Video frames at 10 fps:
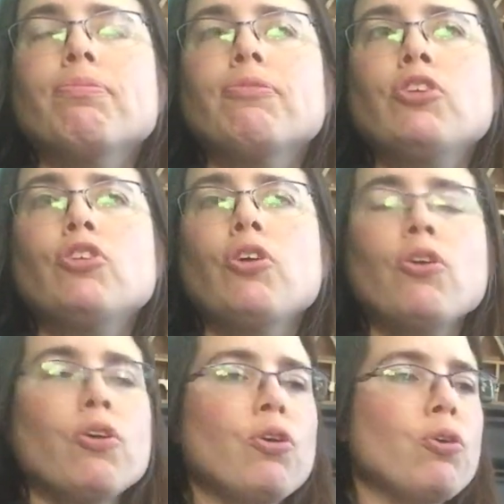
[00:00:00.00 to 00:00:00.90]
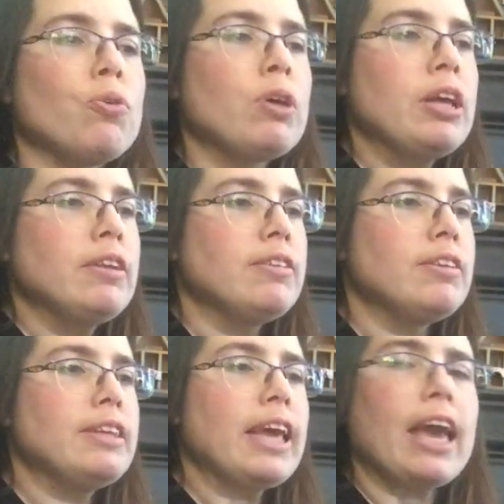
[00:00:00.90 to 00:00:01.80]
So
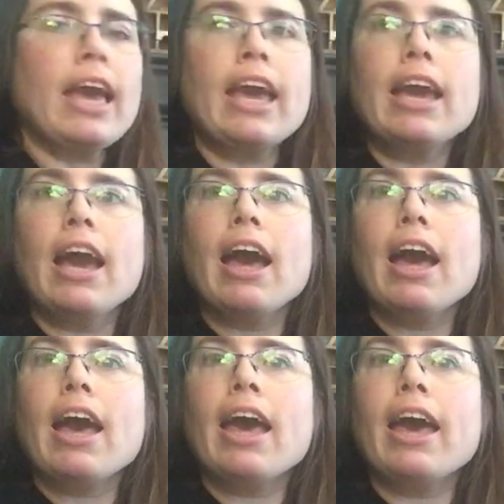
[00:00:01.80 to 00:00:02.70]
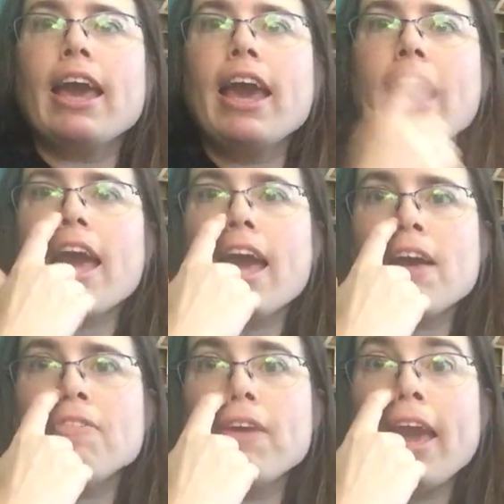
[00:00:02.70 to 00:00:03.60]
today I
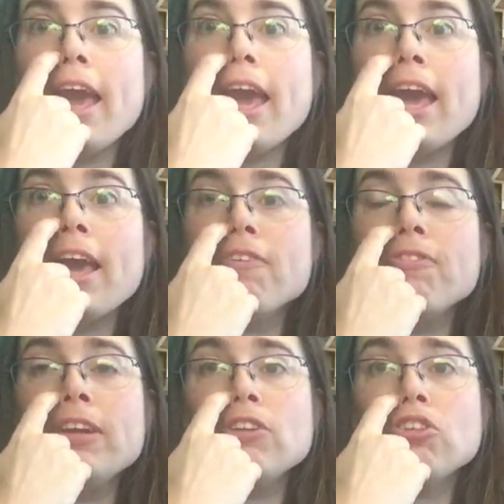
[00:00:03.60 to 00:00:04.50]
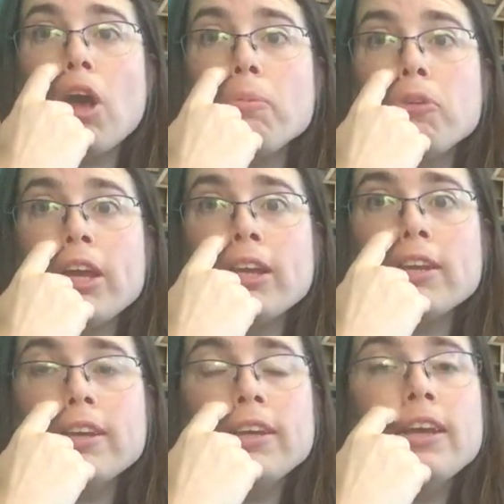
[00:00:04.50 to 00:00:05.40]
have a finished object.
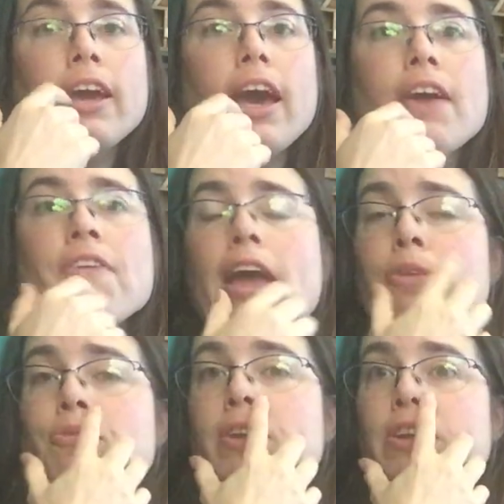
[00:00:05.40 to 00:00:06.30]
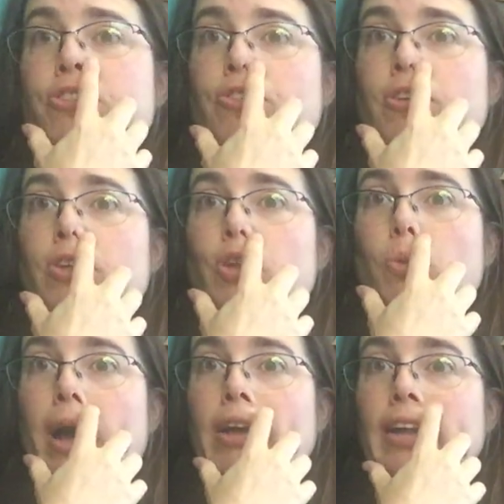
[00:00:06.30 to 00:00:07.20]
I've had him finished for a little
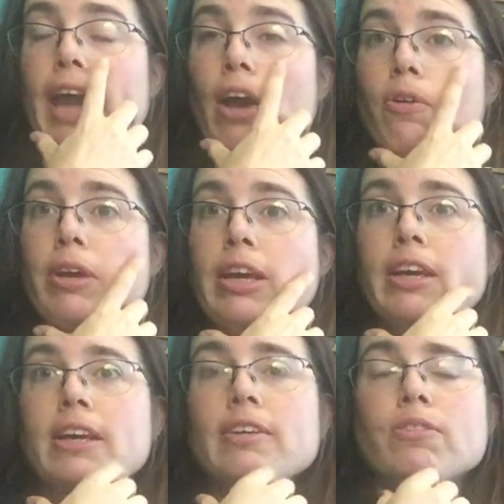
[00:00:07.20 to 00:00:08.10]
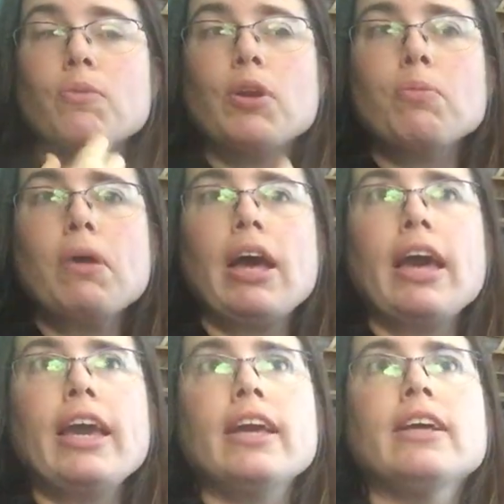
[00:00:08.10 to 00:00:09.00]
while now. He is one of
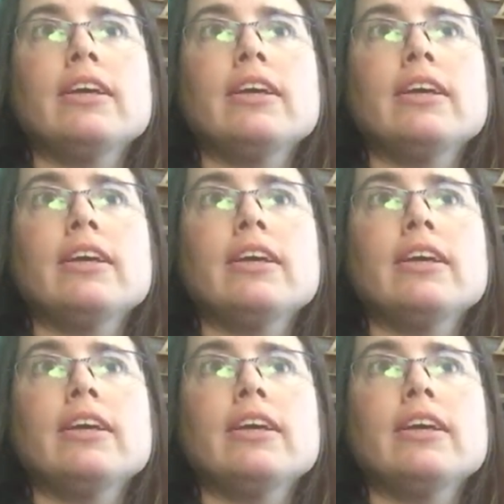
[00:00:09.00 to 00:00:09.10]
my